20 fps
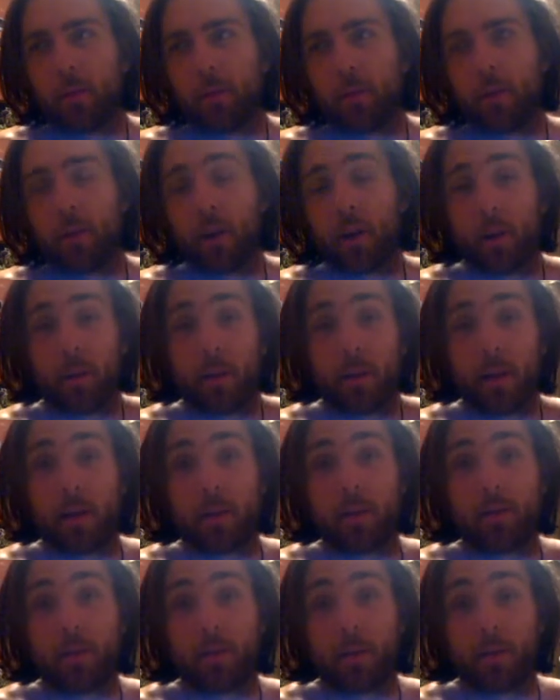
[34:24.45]
But they're going to be
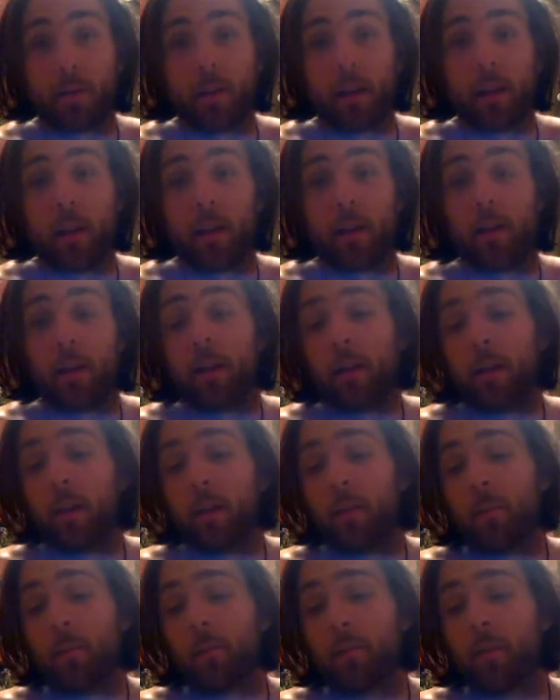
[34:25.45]
nice when they're done.
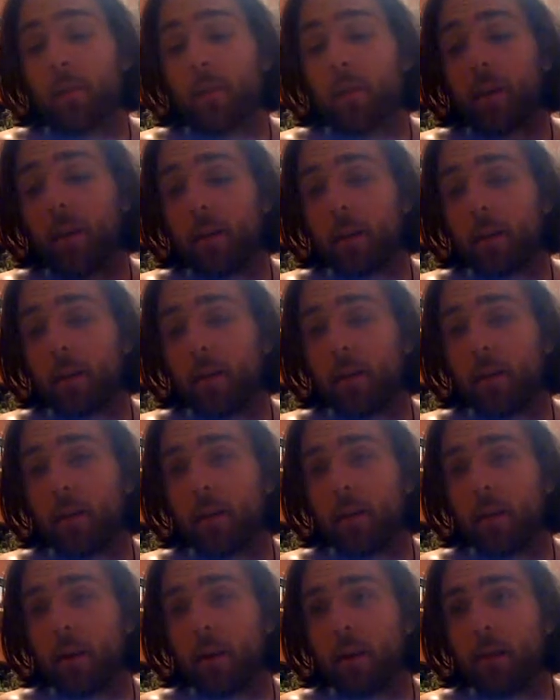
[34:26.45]

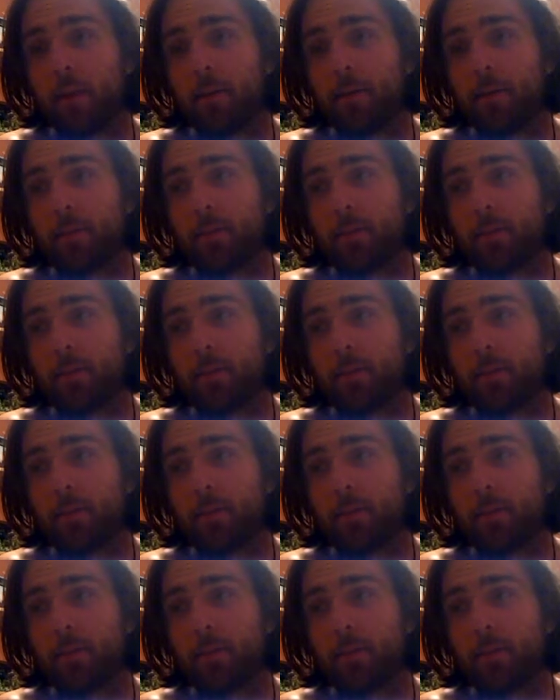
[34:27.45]
And uh,